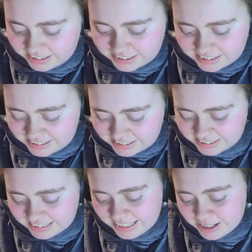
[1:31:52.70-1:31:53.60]
Huh?
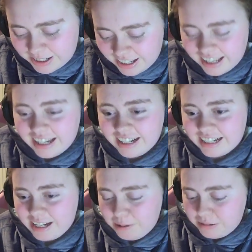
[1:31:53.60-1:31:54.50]

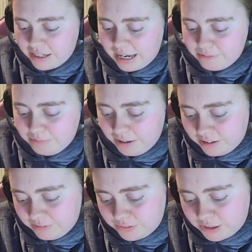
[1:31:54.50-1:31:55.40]
Nya became
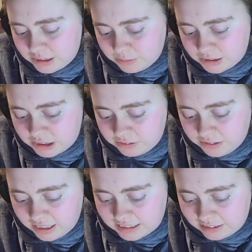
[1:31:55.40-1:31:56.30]
very confused when she
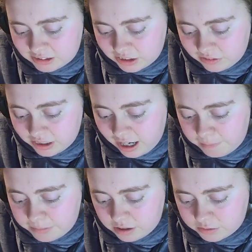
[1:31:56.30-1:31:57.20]
realized it was
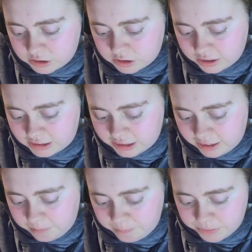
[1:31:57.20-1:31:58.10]
Unagami who was hugging
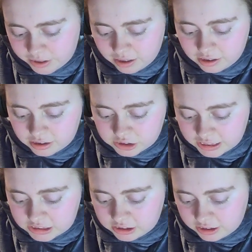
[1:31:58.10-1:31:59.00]
Jay.
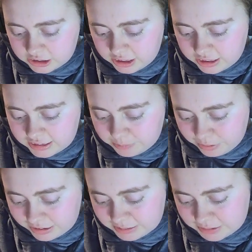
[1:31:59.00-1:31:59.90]
Jay stood and gently
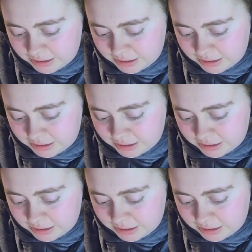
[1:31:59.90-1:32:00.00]
separated